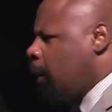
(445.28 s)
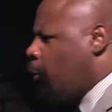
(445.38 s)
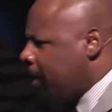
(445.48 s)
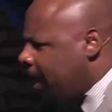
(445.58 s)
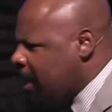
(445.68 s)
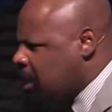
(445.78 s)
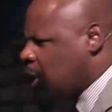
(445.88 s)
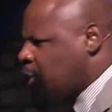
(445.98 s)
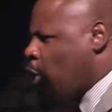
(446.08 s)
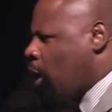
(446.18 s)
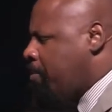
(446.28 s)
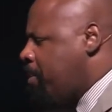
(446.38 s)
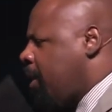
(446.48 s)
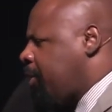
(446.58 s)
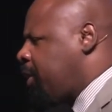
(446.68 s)
It would be easiest for a
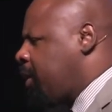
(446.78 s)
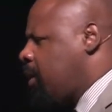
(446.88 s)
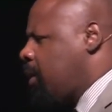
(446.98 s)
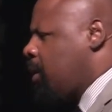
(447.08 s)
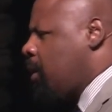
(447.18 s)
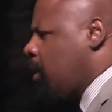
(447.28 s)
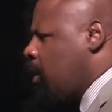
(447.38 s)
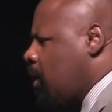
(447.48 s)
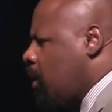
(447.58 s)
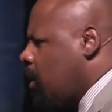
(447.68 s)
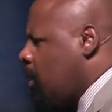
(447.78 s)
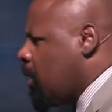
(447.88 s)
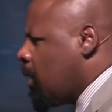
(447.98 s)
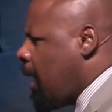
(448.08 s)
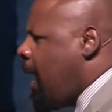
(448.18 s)
month.
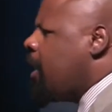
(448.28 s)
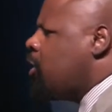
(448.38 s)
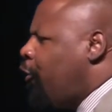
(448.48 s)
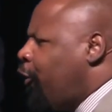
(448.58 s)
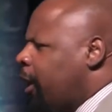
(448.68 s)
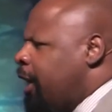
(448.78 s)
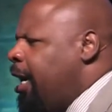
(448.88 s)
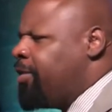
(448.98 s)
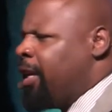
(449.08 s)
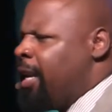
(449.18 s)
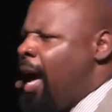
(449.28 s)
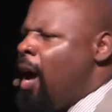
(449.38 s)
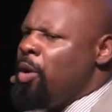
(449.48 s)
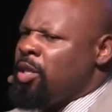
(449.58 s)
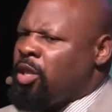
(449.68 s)
How did you forget that
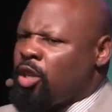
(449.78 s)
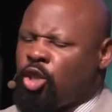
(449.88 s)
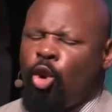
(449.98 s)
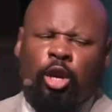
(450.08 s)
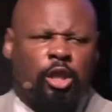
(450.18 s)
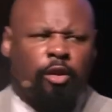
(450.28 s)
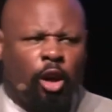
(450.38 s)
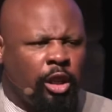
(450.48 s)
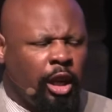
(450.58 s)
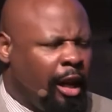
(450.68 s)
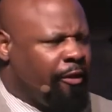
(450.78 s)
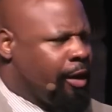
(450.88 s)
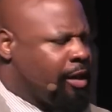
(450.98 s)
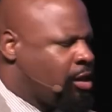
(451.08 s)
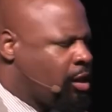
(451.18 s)
I was the source of your
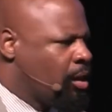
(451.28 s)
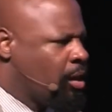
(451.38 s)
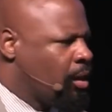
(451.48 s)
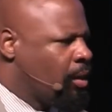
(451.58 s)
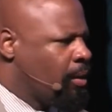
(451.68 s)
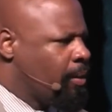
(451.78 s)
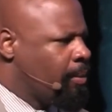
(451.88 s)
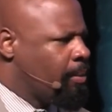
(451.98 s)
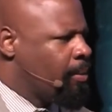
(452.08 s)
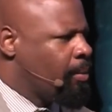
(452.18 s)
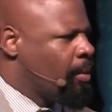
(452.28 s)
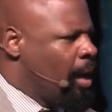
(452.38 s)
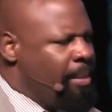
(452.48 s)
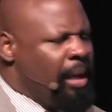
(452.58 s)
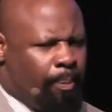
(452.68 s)
deliverance?
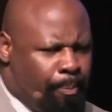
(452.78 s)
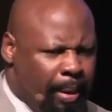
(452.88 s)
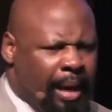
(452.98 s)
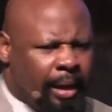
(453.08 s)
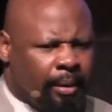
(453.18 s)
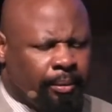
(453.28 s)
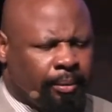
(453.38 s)
I'm in a pit.